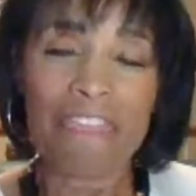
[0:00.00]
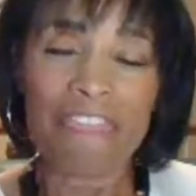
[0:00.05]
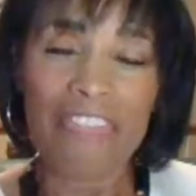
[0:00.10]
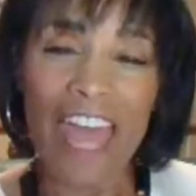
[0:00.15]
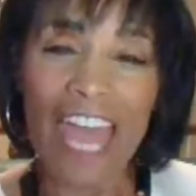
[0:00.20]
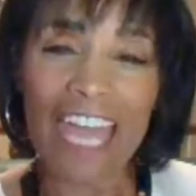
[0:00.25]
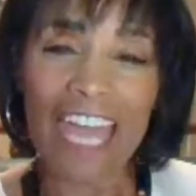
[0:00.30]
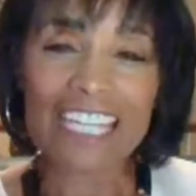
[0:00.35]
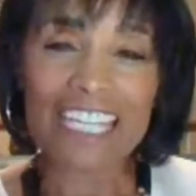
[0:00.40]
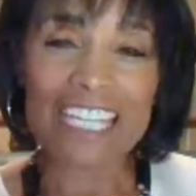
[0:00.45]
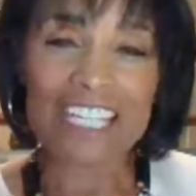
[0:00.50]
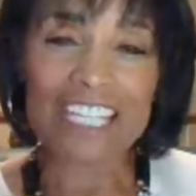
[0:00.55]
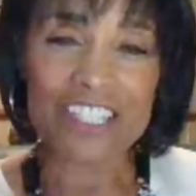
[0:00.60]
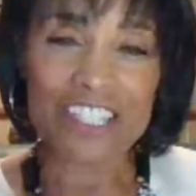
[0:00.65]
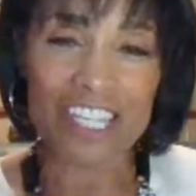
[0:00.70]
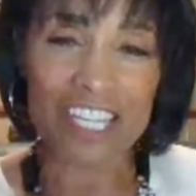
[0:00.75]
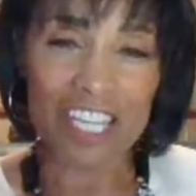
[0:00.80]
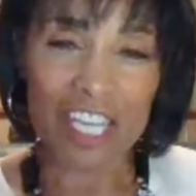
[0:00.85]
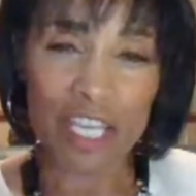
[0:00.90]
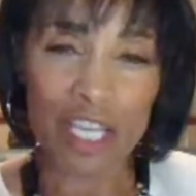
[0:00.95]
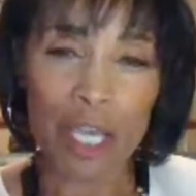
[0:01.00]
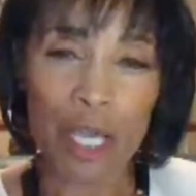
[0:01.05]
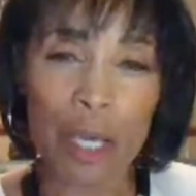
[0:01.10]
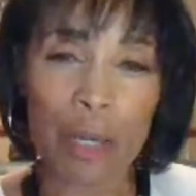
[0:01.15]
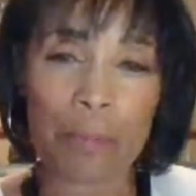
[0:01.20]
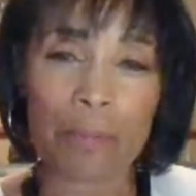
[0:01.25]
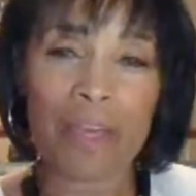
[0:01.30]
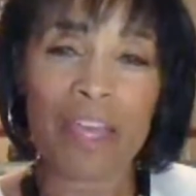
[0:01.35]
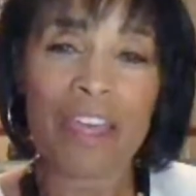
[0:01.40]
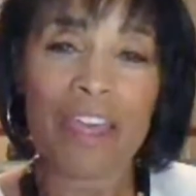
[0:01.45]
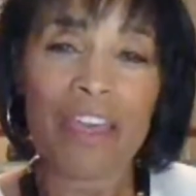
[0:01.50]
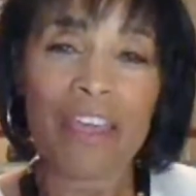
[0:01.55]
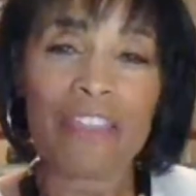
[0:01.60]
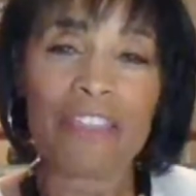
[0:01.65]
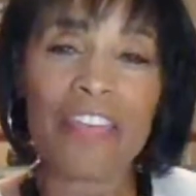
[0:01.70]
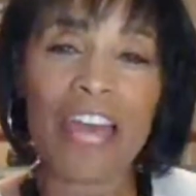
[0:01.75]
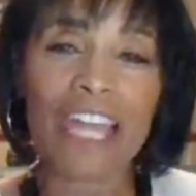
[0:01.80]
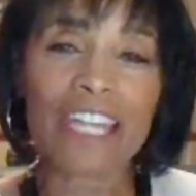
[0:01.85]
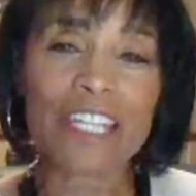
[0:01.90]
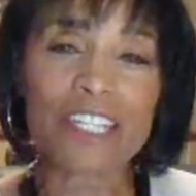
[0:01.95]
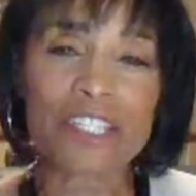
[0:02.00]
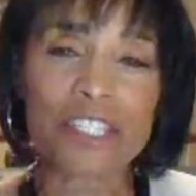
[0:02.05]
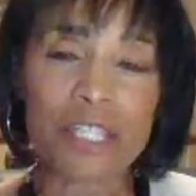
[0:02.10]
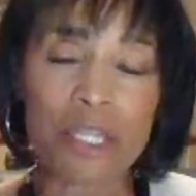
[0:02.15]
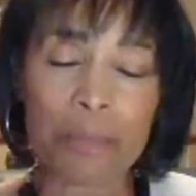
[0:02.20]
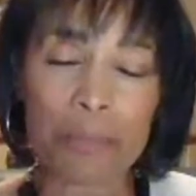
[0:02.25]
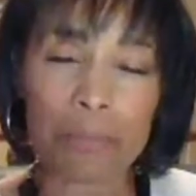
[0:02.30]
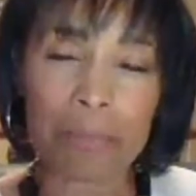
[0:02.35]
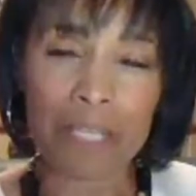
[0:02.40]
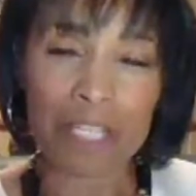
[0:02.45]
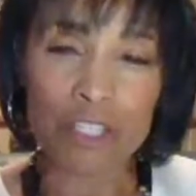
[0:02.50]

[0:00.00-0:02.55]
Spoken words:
That is Him. That is Him